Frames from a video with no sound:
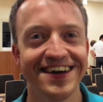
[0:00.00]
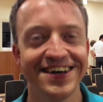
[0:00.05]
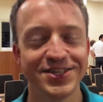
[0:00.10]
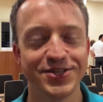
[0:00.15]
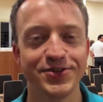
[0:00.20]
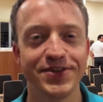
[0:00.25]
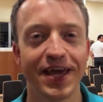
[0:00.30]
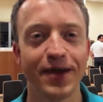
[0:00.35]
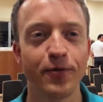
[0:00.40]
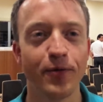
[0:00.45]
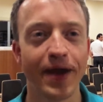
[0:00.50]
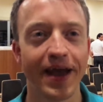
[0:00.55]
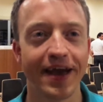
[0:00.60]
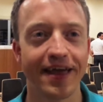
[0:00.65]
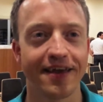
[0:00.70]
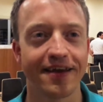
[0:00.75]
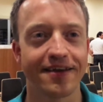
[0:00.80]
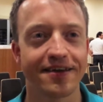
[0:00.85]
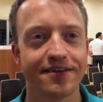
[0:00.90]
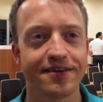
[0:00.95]
Today we
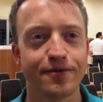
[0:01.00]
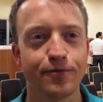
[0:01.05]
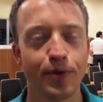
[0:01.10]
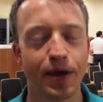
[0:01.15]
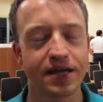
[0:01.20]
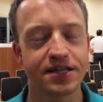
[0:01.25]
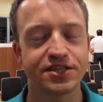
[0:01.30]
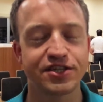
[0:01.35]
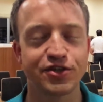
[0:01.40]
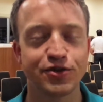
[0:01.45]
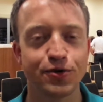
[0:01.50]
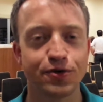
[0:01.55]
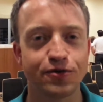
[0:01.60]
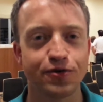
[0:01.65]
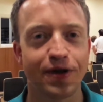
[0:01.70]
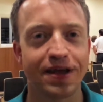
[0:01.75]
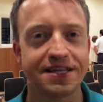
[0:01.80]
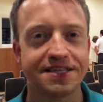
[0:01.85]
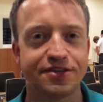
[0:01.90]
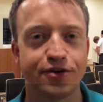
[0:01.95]
had two
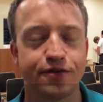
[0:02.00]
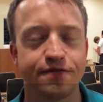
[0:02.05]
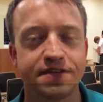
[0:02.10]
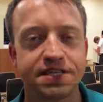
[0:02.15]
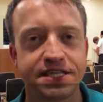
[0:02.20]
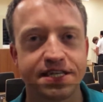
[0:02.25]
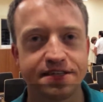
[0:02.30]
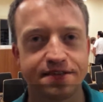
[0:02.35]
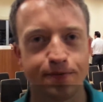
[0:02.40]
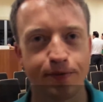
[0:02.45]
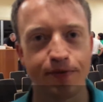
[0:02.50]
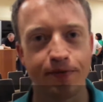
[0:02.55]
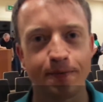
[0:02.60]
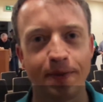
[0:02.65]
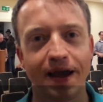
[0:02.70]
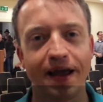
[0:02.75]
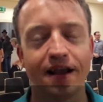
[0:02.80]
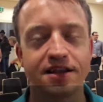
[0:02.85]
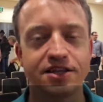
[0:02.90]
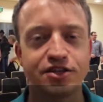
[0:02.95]
great services with
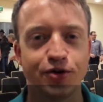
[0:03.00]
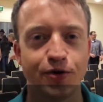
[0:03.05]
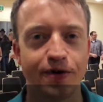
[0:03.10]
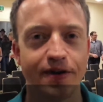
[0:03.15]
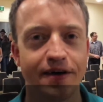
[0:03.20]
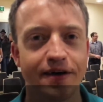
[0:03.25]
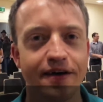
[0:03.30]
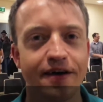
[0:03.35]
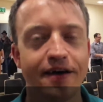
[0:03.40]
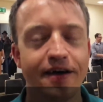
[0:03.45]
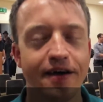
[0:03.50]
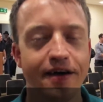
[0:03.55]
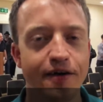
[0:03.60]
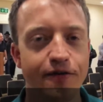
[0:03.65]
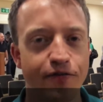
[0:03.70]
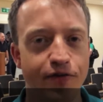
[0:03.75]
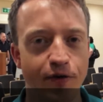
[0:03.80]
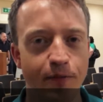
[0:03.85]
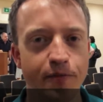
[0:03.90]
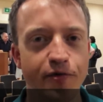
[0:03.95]
Michael Turner
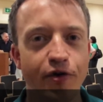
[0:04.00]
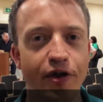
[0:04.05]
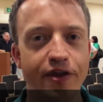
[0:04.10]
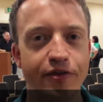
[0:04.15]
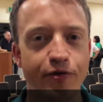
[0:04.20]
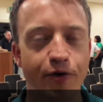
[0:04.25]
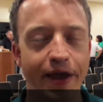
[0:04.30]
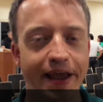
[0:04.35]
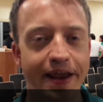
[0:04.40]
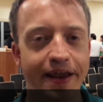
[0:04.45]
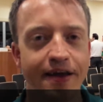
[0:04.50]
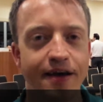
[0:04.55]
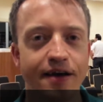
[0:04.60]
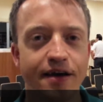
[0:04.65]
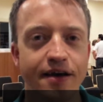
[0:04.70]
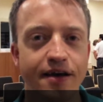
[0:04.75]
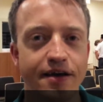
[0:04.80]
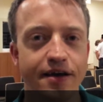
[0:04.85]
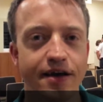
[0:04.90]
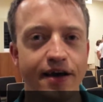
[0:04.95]
from Red Rain
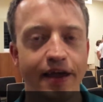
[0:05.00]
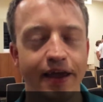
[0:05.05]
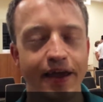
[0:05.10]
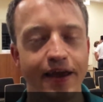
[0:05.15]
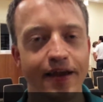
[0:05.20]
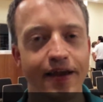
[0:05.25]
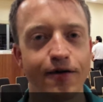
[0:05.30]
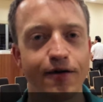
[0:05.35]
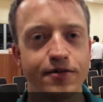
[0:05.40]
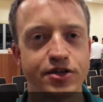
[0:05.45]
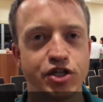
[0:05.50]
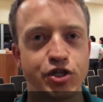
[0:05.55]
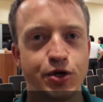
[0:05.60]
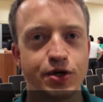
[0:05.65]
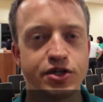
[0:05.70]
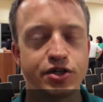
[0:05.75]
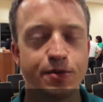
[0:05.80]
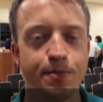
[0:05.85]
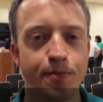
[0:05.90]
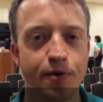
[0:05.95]
here in our
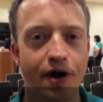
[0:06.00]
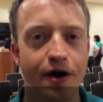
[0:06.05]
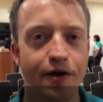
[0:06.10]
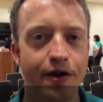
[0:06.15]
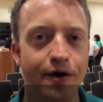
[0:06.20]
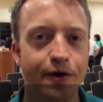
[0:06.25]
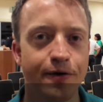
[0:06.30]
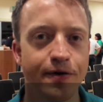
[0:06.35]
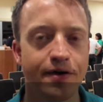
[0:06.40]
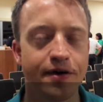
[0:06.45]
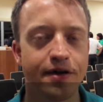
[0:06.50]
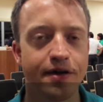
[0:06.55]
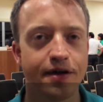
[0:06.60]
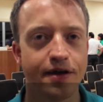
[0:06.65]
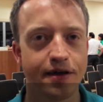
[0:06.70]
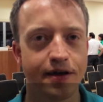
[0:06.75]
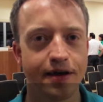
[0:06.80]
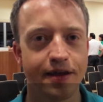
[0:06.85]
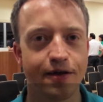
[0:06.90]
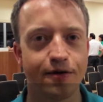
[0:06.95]
church in Braunau
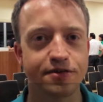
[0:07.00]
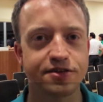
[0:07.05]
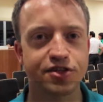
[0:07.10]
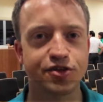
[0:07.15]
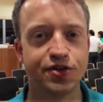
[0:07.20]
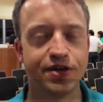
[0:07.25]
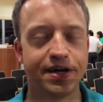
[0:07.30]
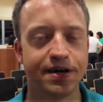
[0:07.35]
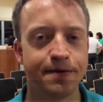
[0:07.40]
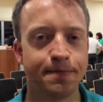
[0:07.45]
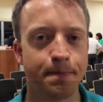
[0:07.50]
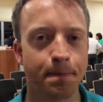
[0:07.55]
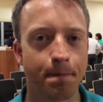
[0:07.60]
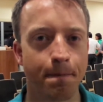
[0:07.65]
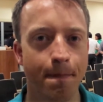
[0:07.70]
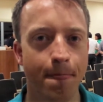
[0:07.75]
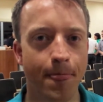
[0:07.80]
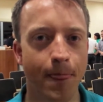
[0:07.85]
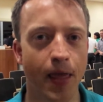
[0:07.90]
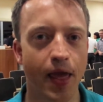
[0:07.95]
in Austria.
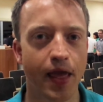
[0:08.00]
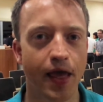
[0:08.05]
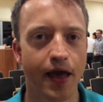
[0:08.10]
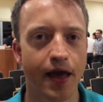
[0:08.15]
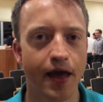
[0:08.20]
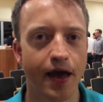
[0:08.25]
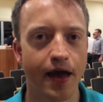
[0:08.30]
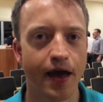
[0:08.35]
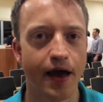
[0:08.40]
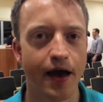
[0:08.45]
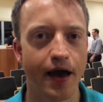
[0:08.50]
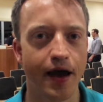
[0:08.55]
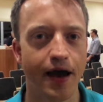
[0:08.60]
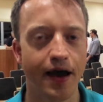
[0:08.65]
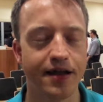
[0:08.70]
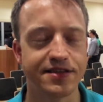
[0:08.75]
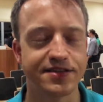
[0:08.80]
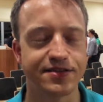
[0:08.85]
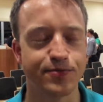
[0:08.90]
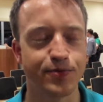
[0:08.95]

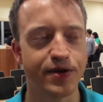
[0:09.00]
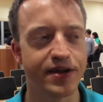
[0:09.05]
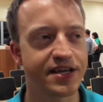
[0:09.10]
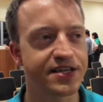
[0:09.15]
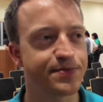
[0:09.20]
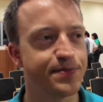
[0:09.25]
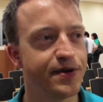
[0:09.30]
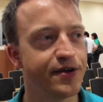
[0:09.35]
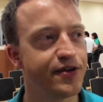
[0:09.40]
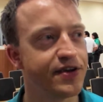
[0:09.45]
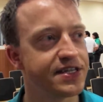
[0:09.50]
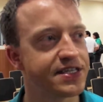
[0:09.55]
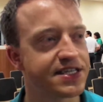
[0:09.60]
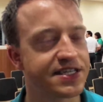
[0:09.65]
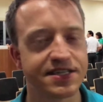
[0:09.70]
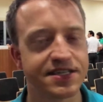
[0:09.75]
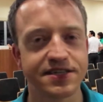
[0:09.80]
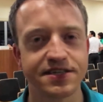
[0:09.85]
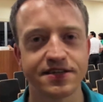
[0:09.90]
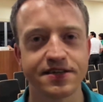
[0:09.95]
And we
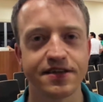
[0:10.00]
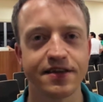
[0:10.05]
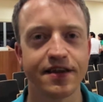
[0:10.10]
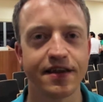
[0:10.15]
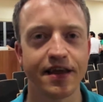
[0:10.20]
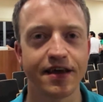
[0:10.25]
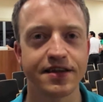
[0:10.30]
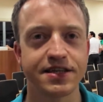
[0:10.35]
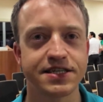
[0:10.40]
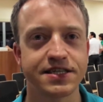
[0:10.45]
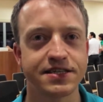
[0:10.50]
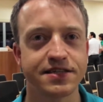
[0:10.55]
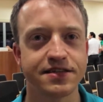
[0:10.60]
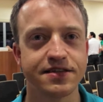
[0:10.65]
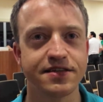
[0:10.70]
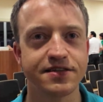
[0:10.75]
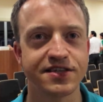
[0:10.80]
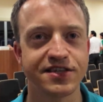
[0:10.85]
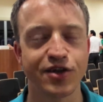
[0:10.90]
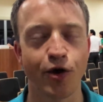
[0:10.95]
experienced that
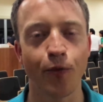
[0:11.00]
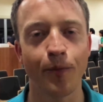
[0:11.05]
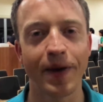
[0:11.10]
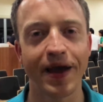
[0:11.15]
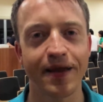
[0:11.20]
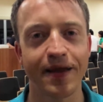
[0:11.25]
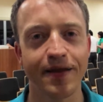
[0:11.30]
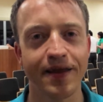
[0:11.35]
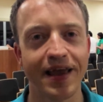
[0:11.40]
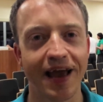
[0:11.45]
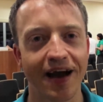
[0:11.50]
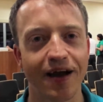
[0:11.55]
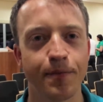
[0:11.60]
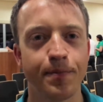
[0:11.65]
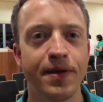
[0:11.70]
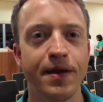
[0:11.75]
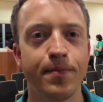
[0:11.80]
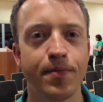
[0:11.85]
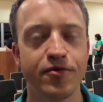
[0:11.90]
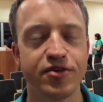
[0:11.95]
so many young
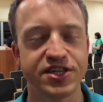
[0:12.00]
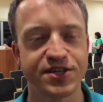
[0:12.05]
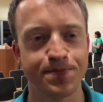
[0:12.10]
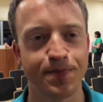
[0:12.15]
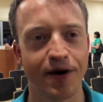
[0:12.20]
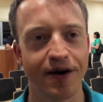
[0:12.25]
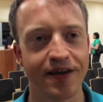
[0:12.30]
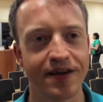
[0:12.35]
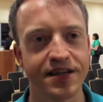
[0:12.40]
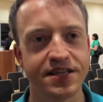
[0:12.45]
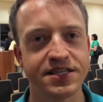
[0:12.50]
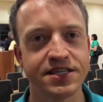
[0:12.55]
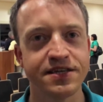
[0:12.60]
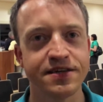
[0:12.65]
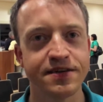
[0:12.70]
people responded